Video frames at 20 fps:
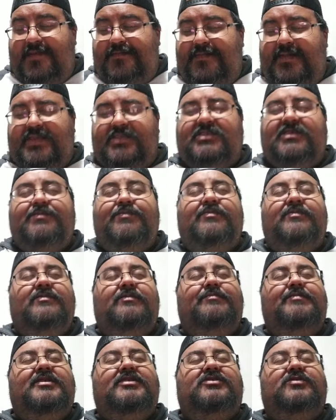Mizu
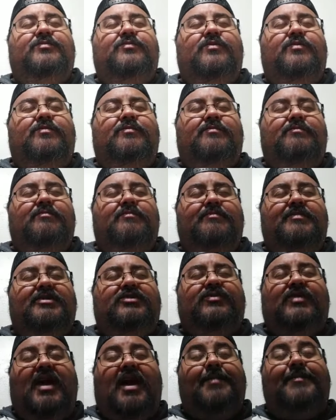Mizu
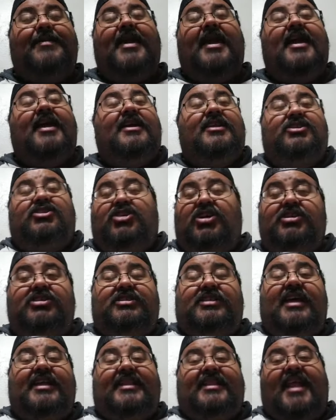Mizunami, and
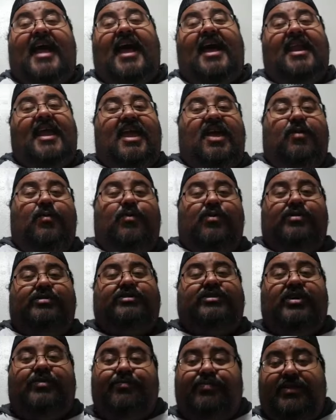just like that, it
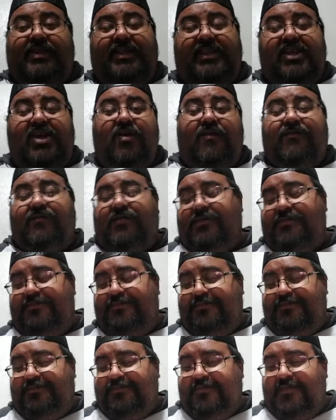was completely over.
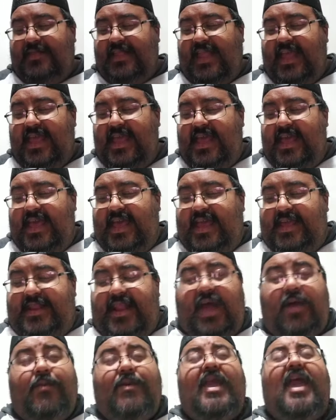
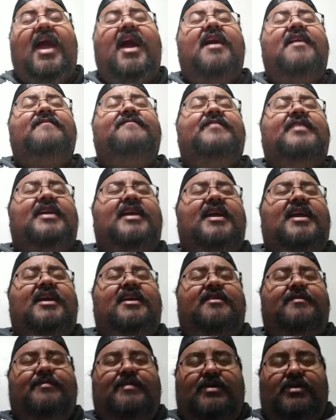Now we have
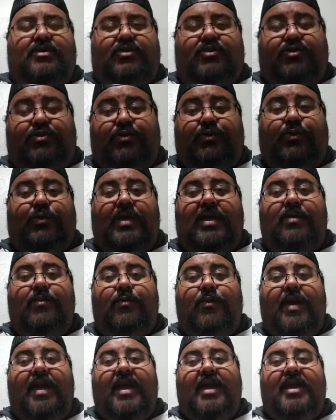a
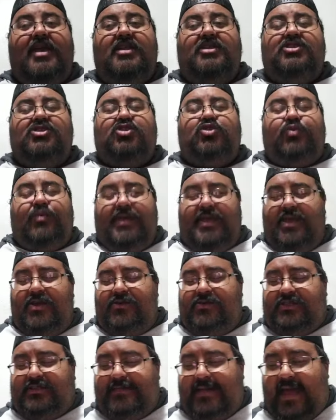three-way
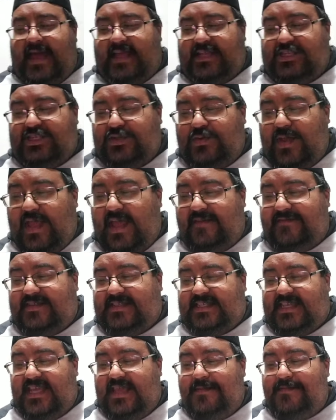trios match. We have
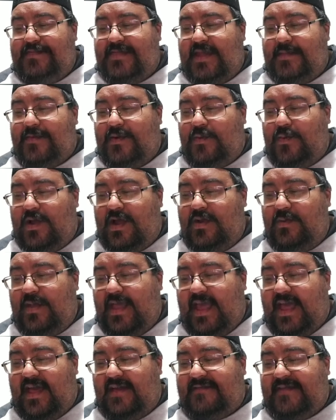team number one.
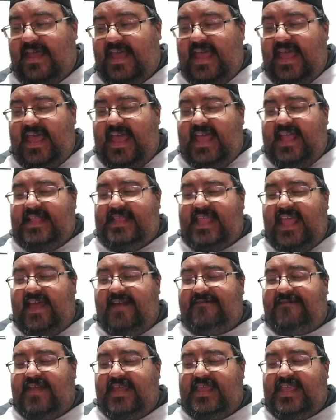We have
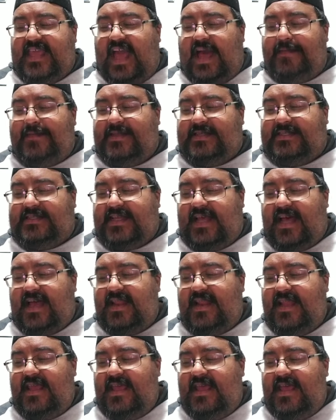Death
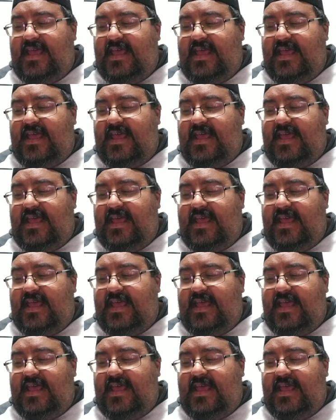Yamasan,